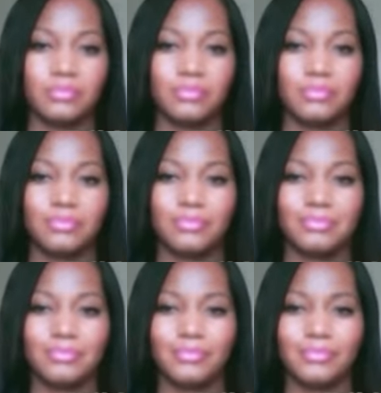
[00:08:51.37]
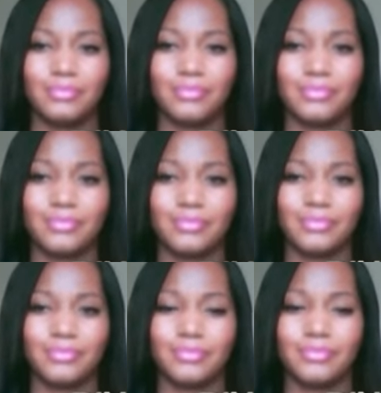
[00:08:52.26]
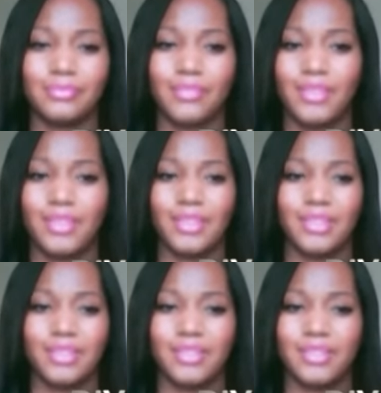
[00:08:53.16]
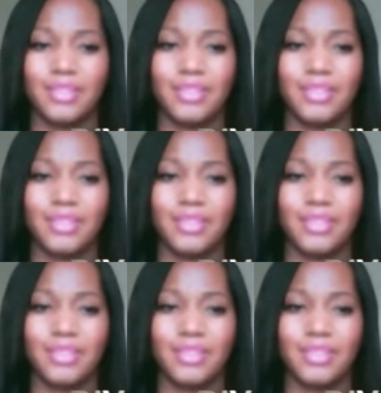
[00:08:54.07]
The person shown says nothing.